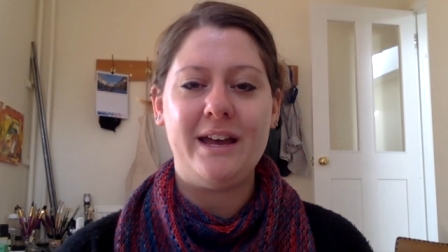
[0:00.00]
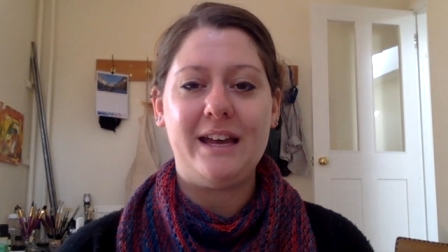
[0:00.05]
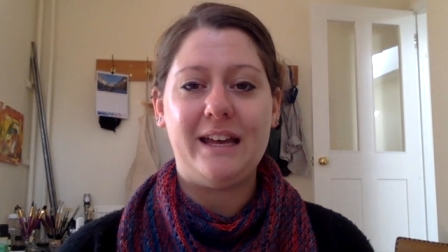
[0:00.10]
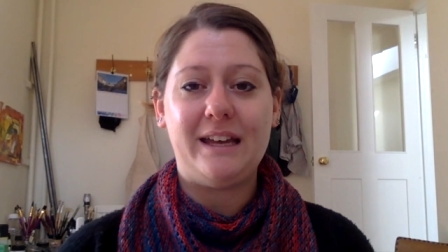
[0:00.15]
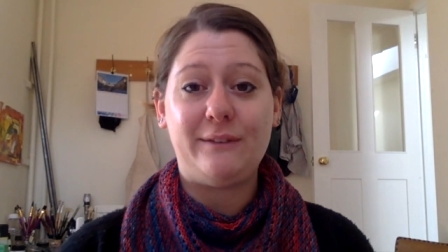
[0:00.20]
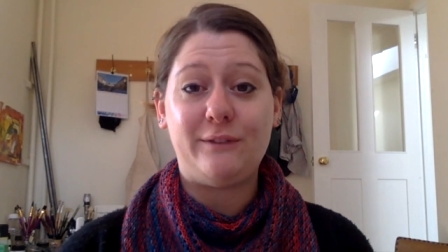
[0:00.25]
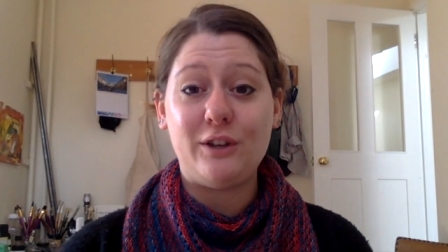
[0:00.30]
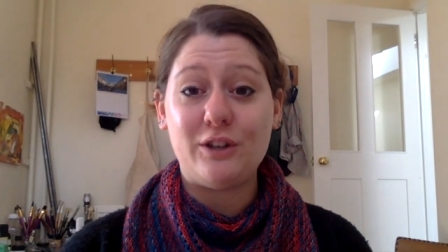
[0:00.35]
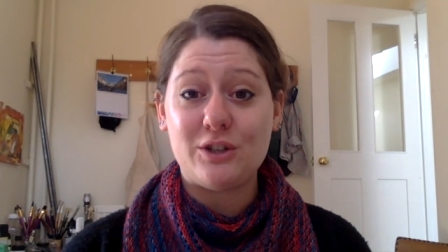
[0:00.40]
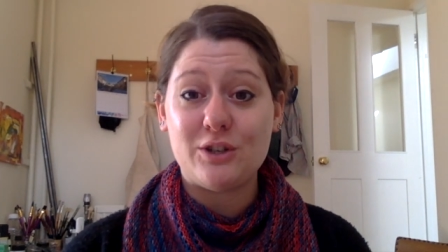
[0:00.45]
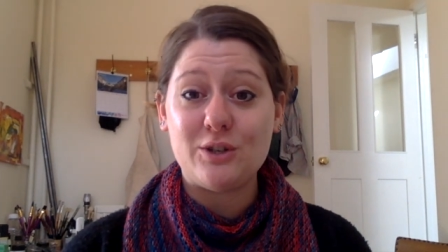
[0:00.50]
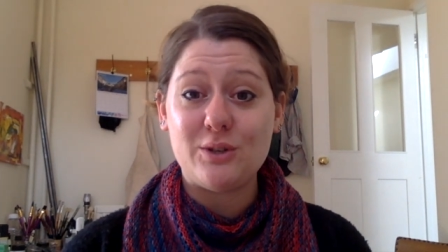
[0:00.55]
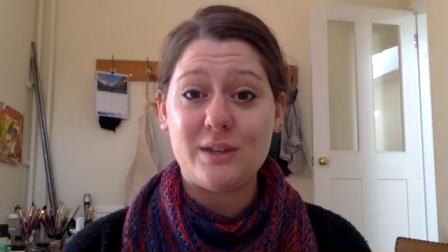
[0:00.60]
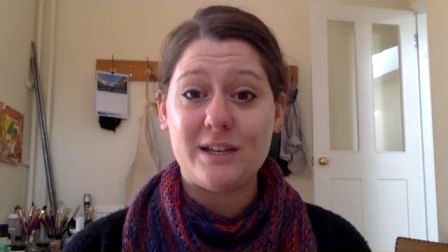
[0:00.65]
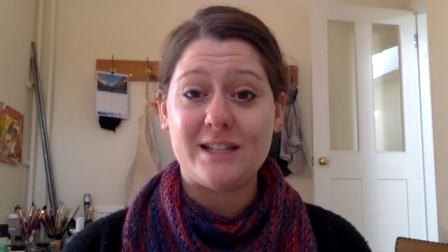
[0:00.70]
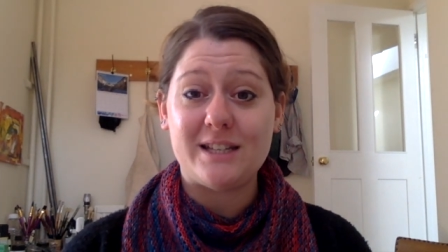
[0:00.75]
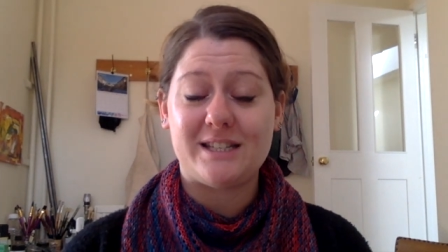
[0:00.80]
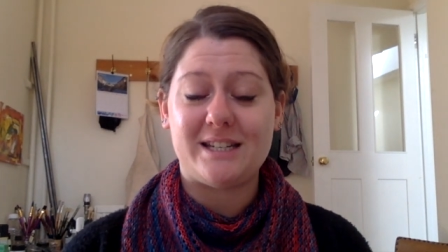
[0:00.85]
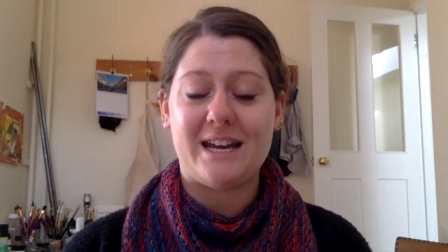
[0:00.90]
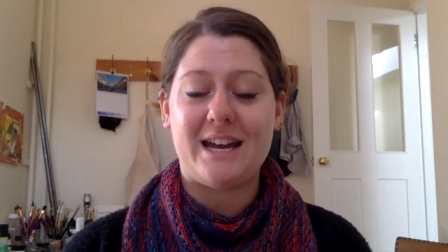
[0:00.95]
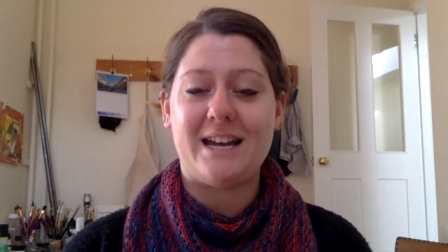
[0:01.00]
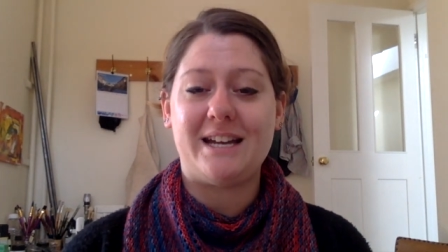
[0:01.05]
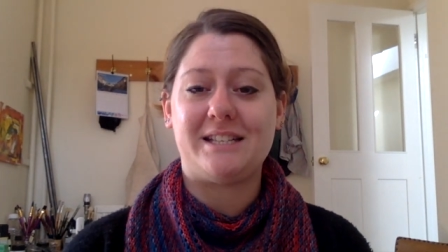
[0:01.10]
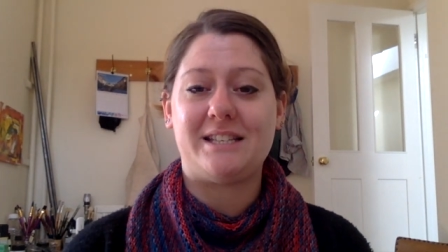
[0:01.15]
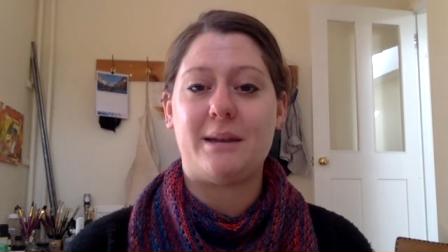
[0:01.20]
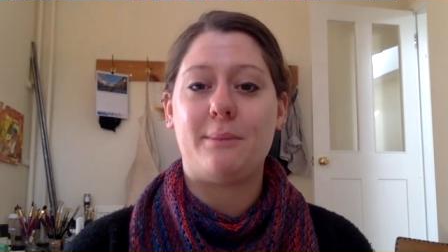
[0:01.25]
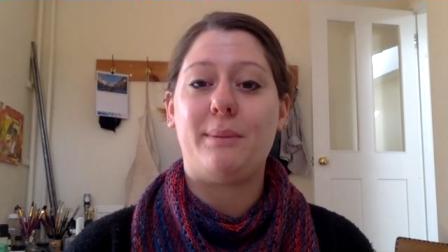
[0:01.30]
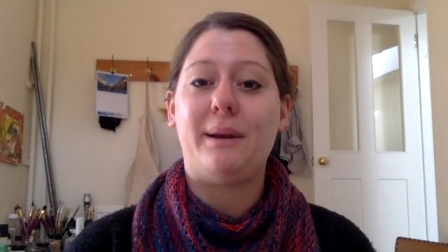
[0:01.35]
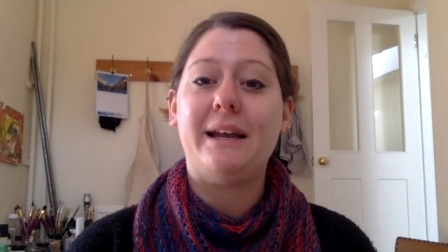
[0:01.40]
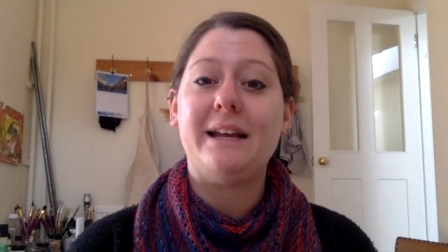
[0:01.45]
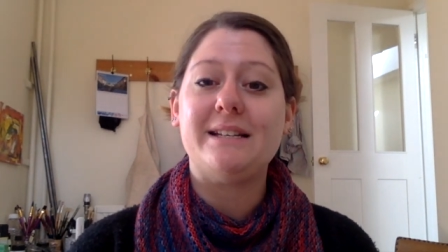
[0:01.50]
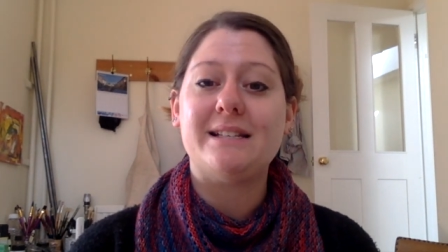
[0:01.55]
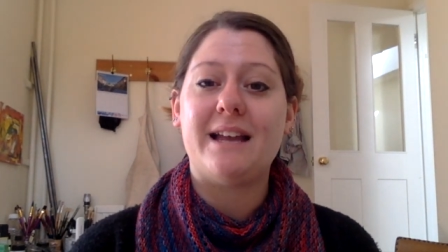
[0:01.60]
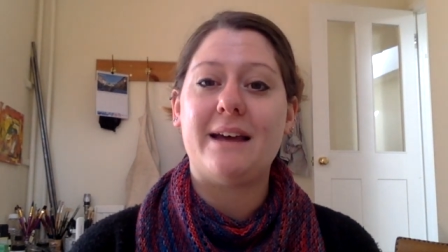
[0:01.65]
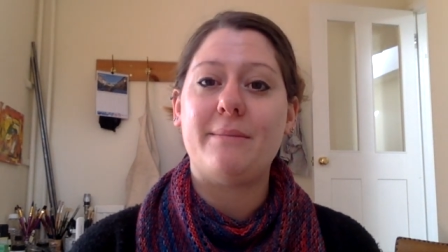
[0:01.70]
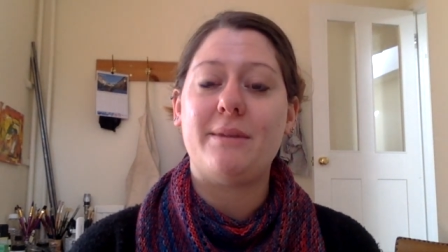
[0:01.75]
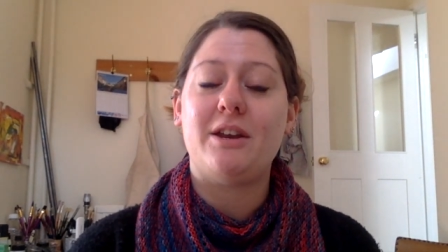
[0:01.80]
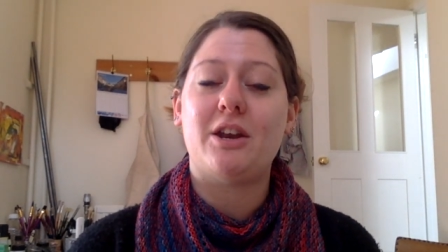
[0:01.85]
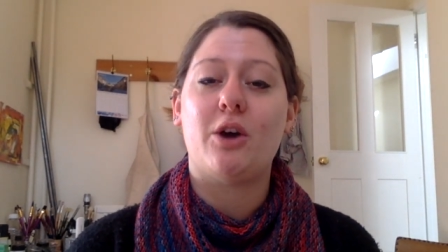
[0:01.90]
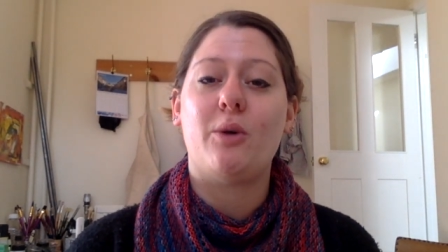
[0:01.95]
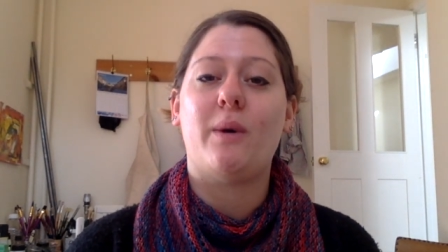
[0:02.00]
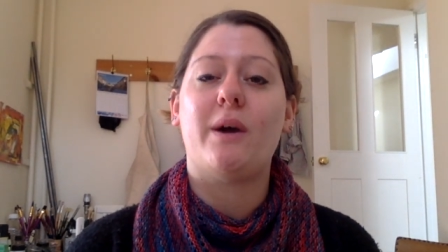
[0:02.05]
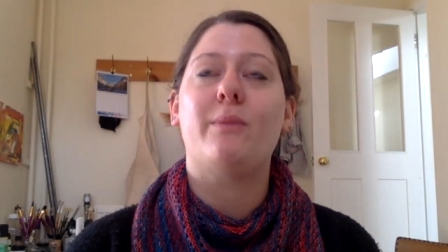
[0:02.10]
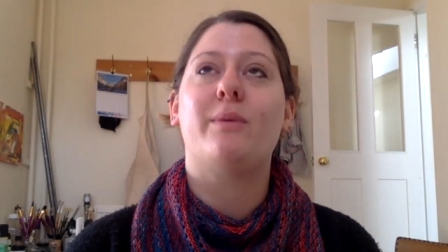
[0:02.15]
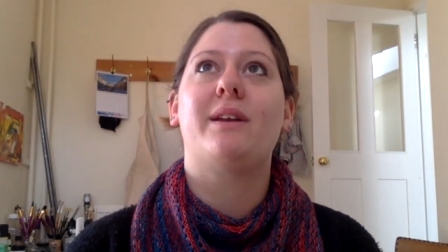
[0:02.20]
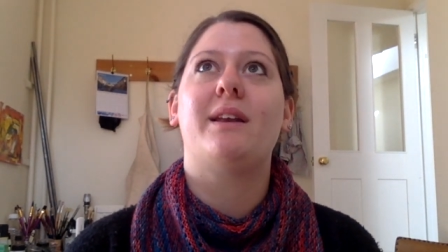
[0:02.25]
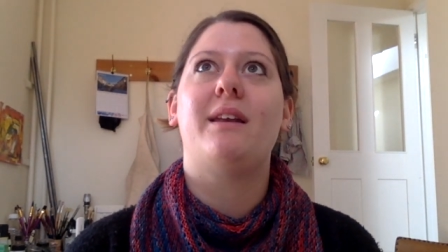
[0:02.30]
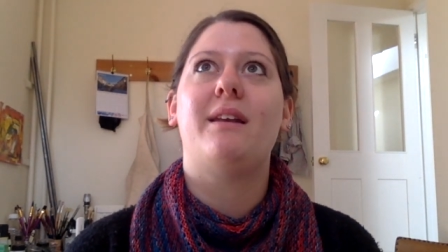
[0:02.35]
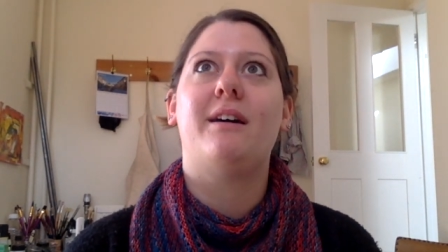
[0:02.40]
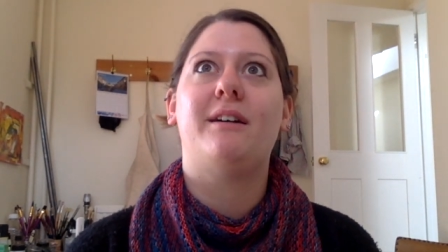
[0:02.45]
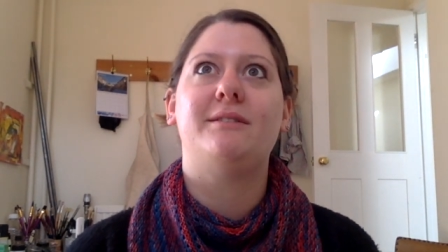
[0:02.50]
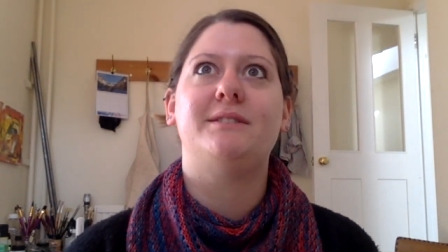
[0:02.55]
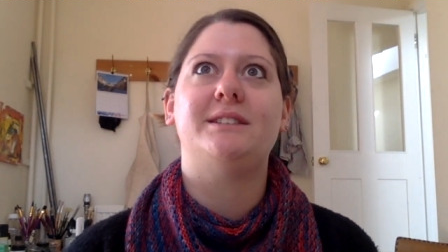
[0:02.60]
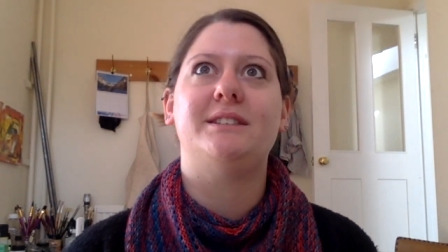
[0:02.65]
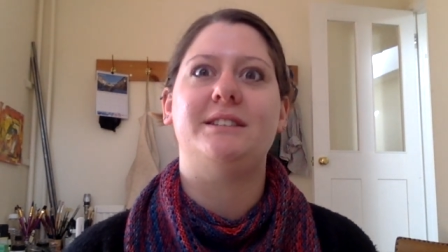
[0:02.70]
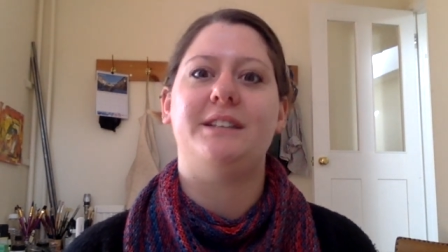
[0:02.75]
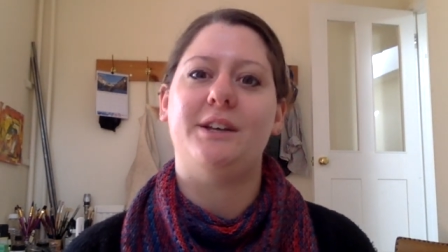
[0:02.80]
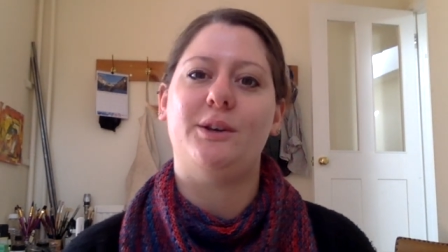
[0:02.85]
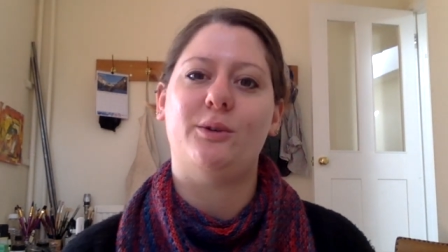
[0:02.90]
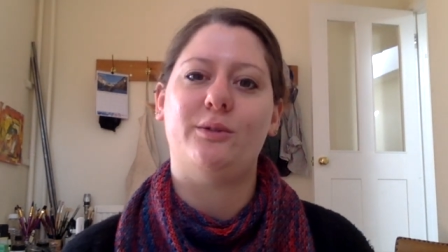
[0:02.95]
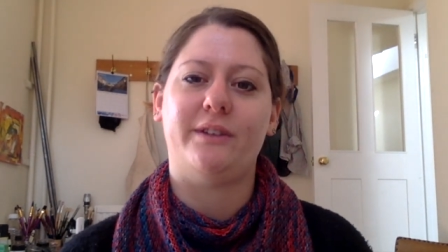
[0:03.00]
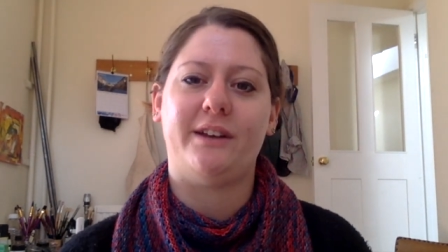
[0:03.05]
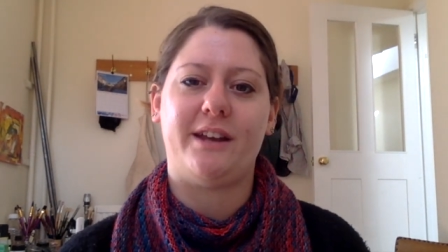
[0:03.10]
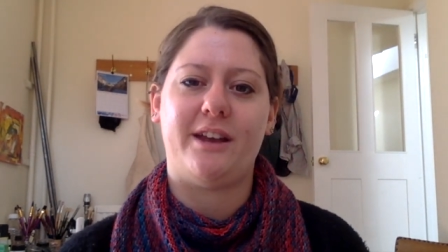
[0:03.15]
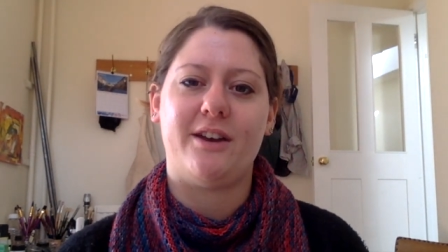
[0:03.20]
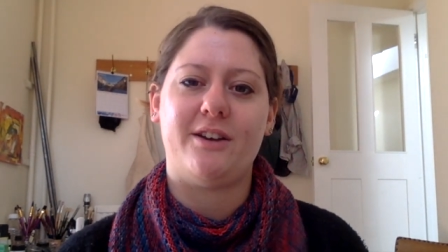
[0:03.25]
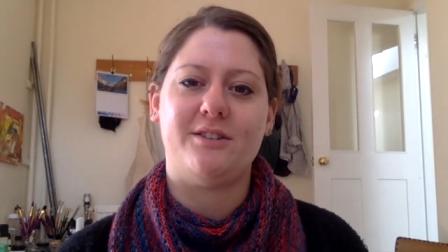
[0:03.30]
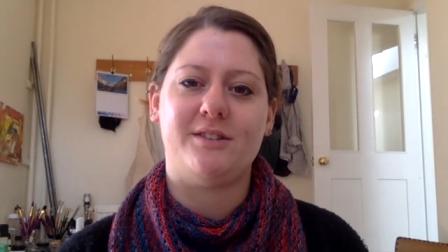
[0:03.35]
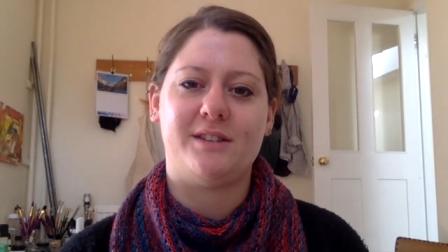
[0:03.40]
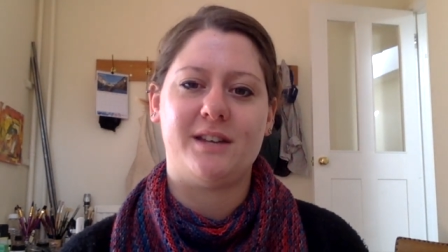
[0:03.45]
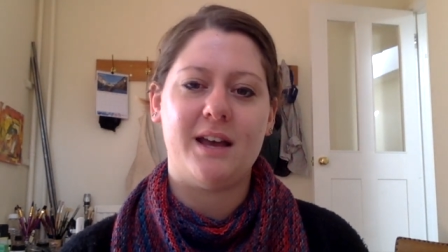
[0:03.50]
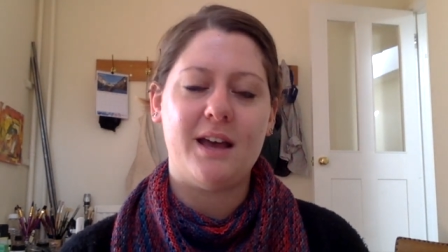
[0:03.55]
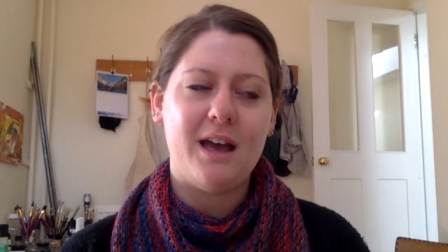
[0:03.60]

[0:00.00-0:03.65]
If you do these tags, then please let me know. I would love to see your videos.